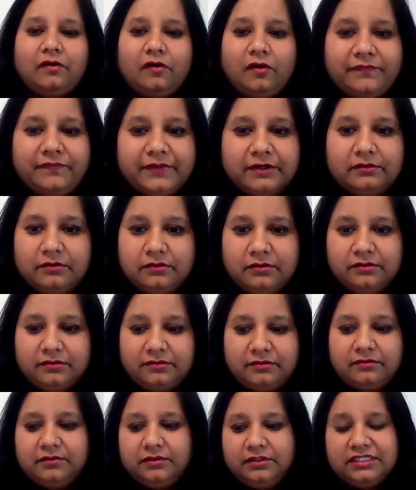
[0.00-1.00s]
on the
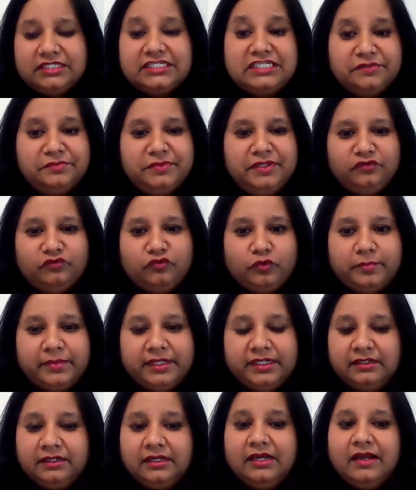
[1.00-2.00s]
earth demean
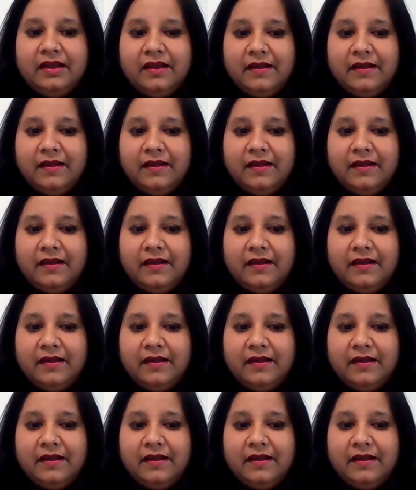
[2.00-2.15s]
women.